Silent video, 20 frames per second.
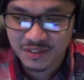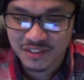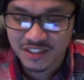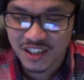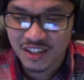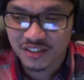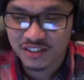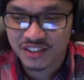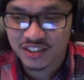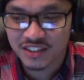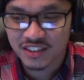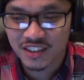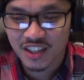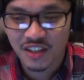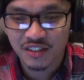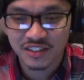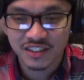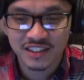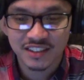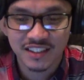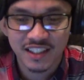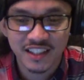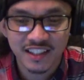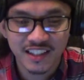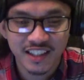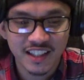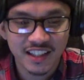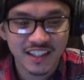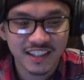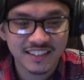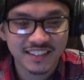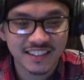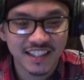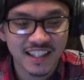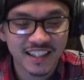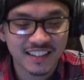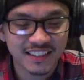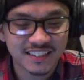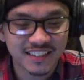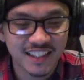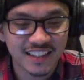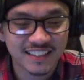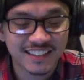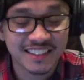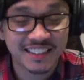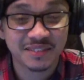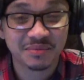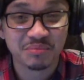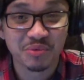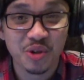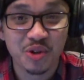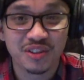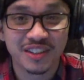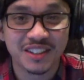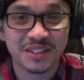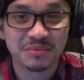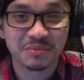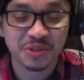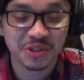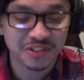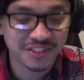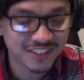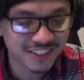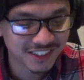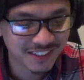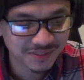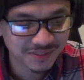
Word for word: I was young, I was just like, yeah, that's that smoking music, man.